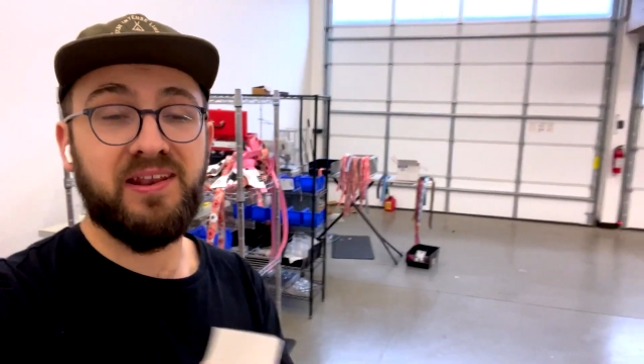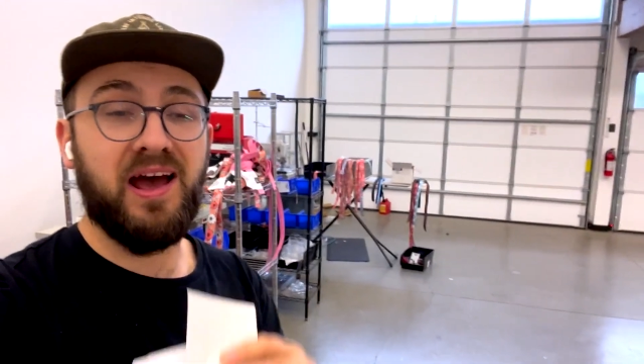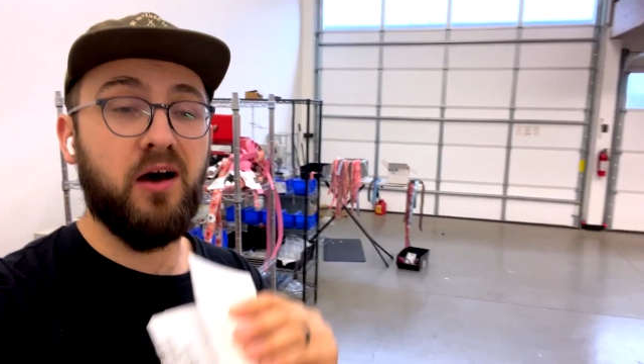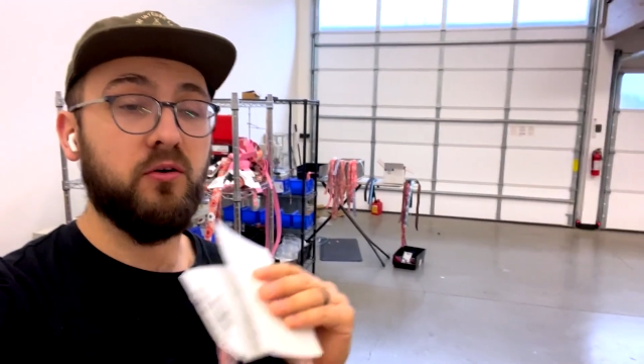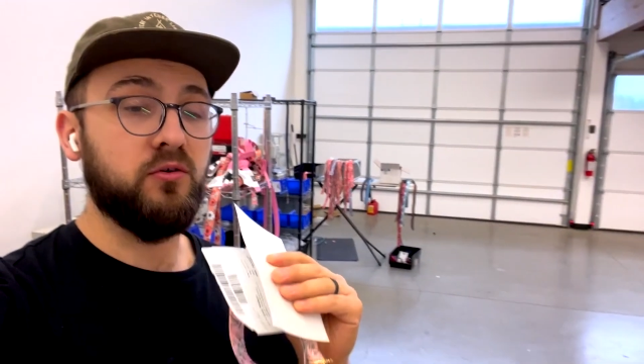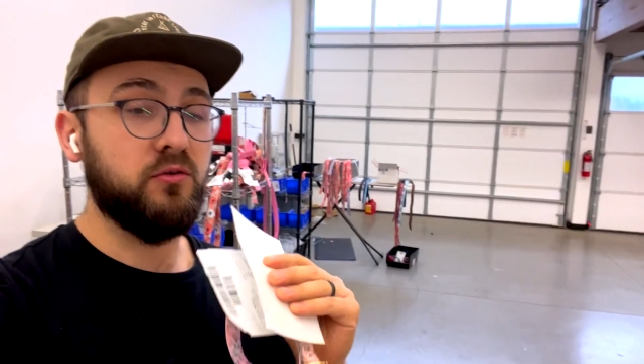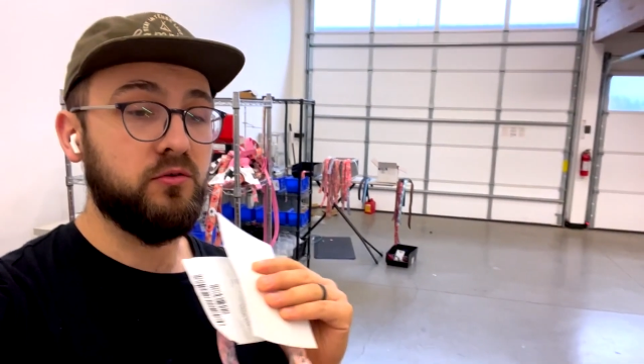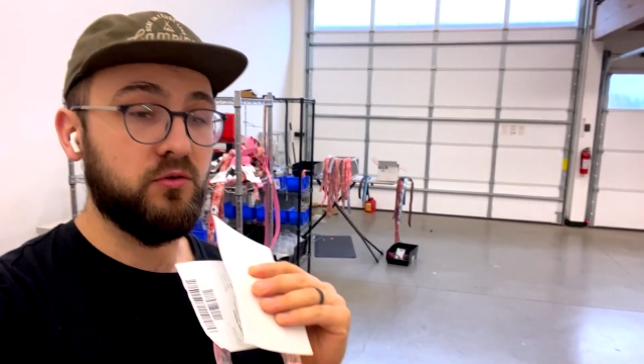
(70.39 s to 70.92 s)

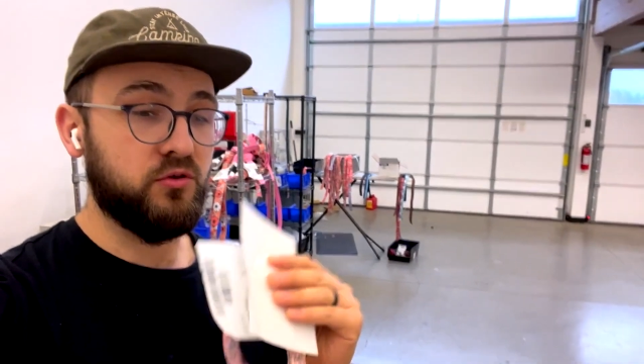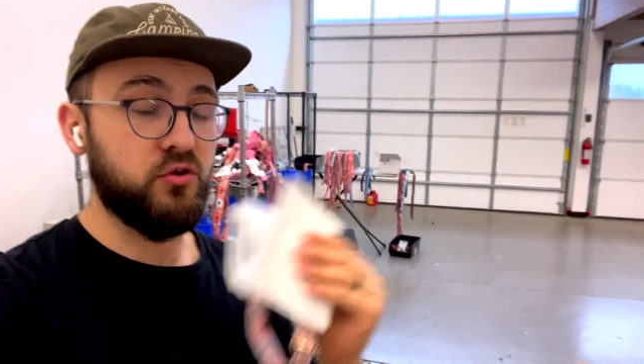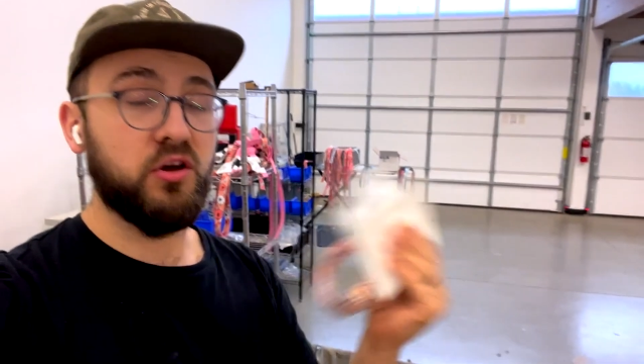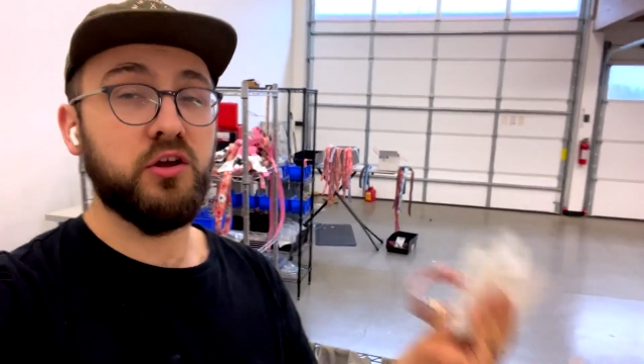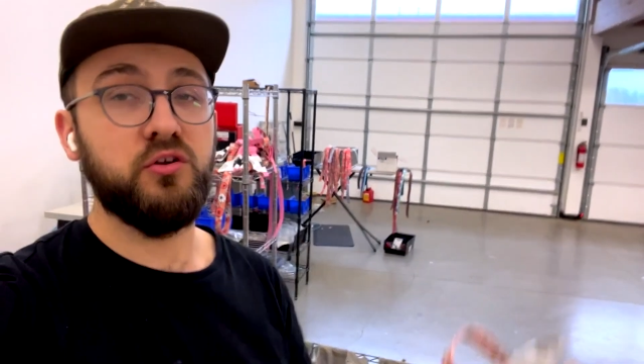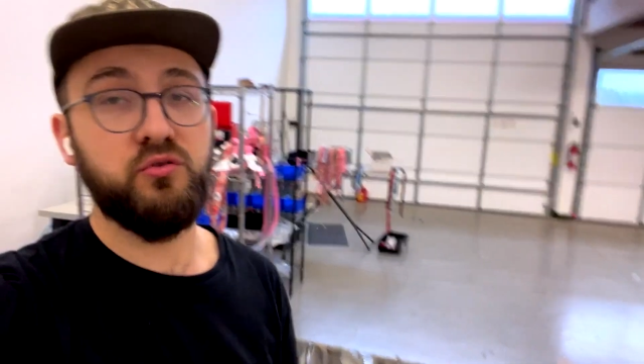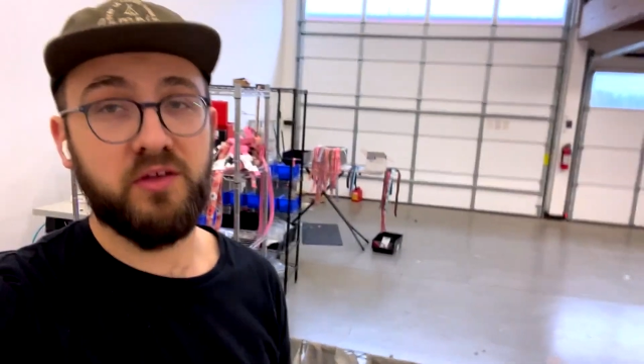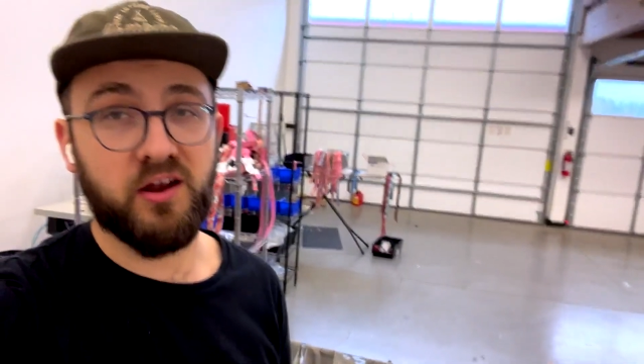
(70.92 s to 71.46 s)
Now, you
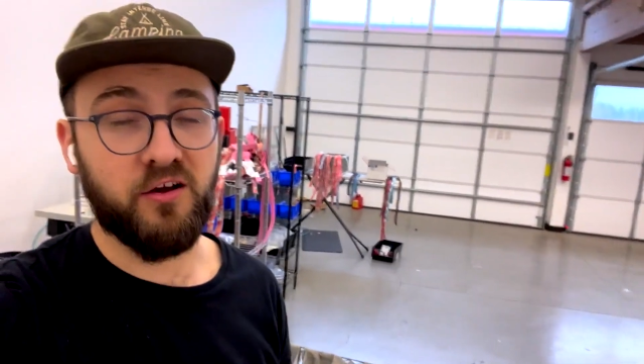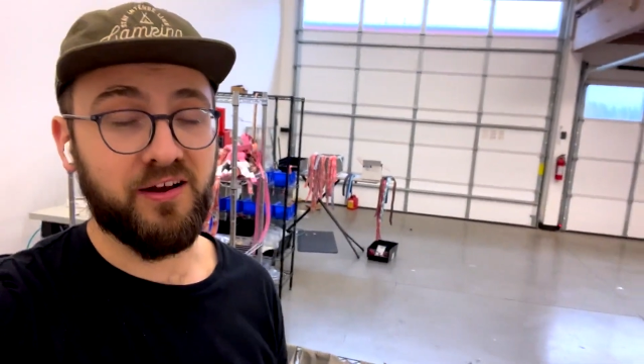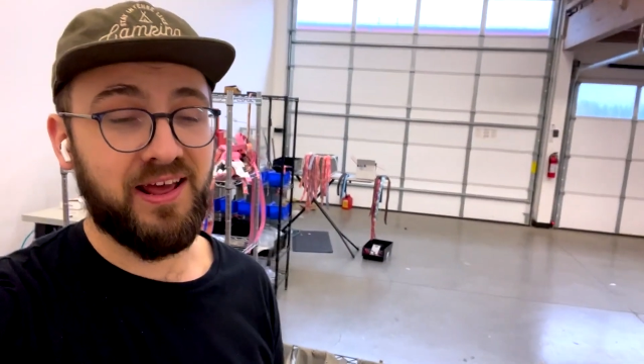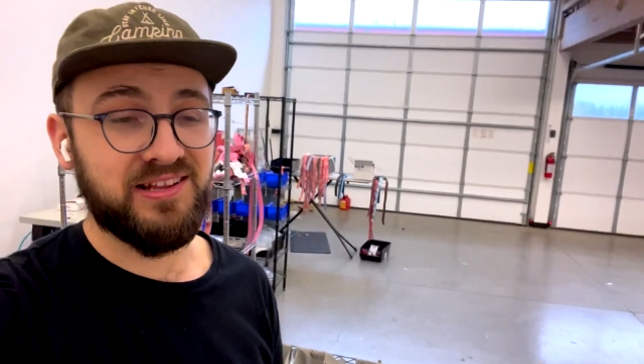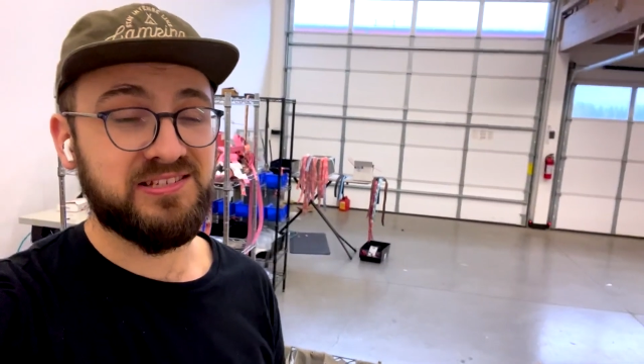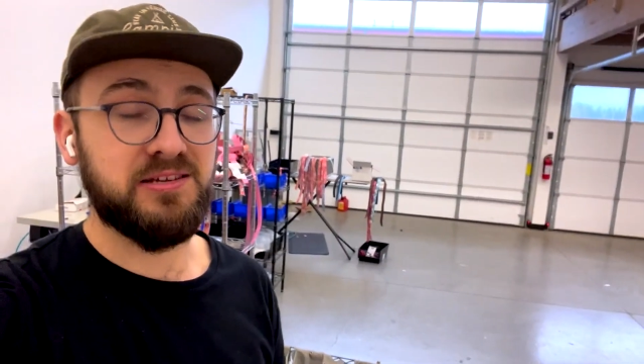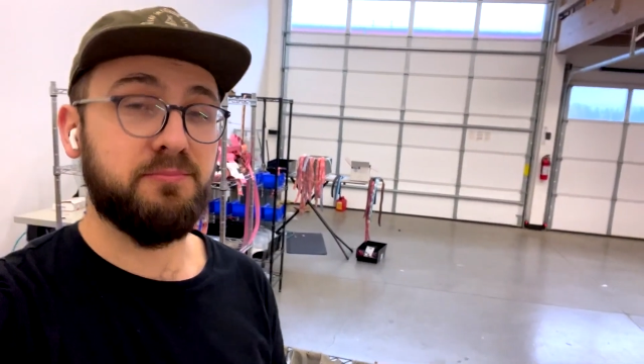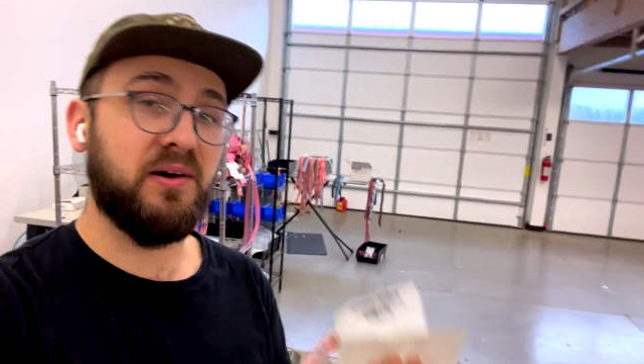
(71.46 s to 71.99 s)
can do that on
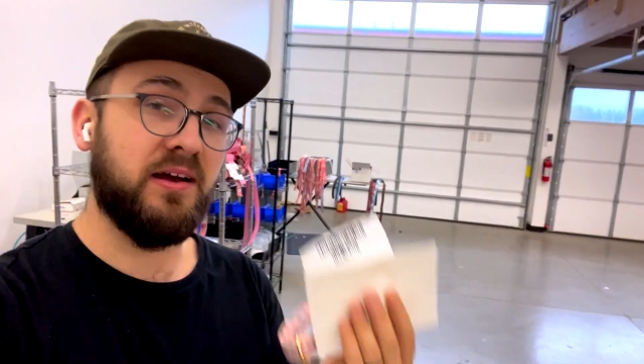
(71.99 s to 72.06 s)
Etsy,